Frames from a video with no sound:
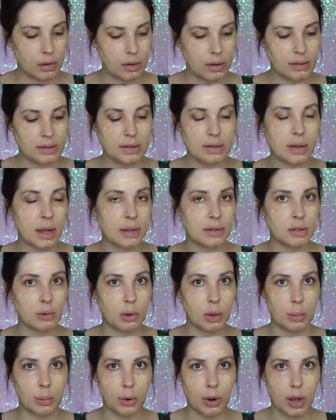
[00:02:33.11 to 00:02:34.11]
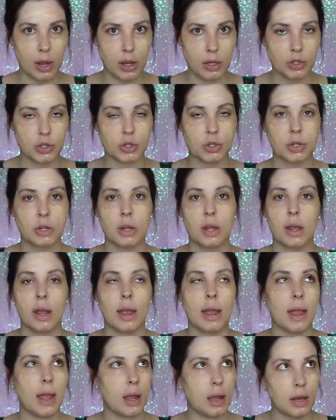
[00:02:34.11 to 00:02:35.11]
This is also a brush,
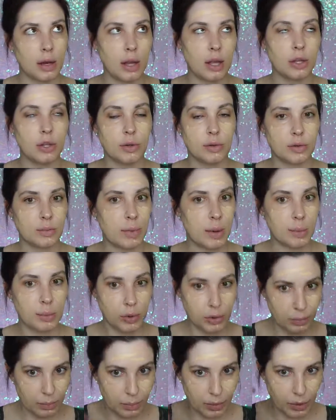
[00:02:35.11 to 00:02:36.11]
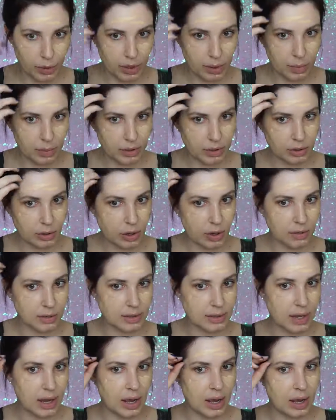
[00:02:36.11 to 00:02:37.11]
and I use my Beauty Blender all
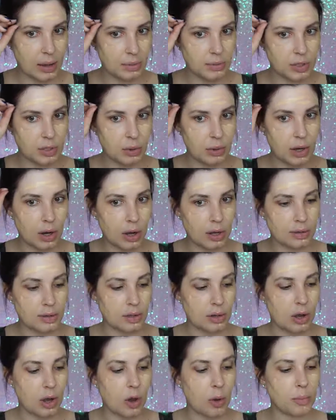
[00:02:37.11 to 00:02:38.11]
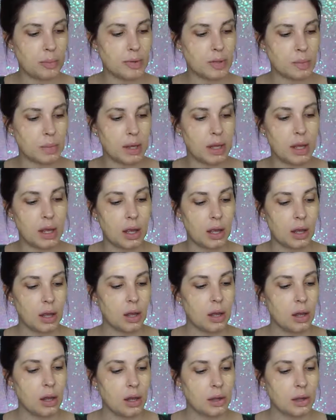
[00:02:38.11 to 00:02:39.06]
the time, so it also helps me